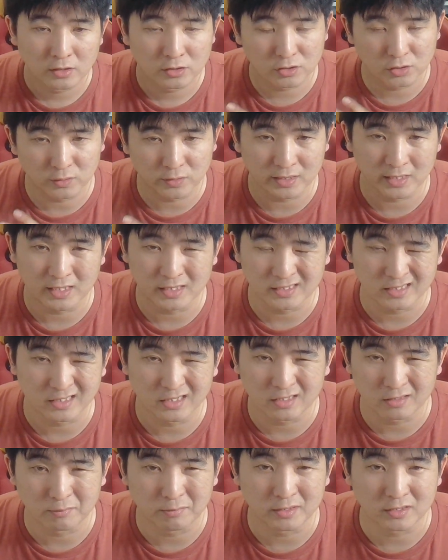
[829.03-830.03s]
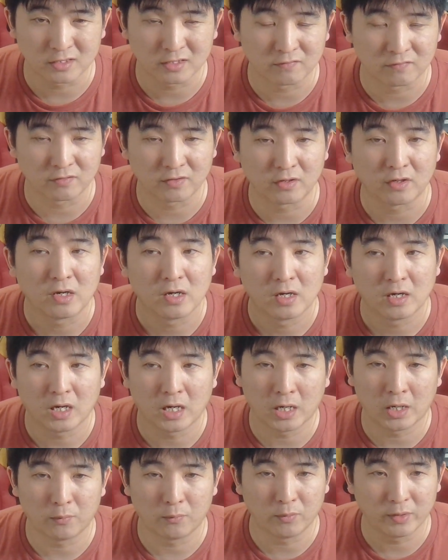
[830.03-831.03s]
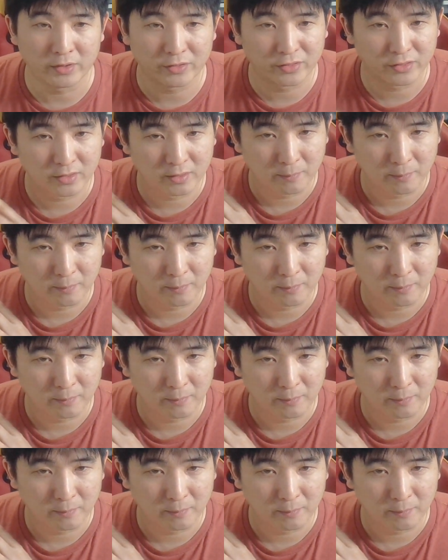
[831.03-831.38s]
tuning gets a little bit tougher with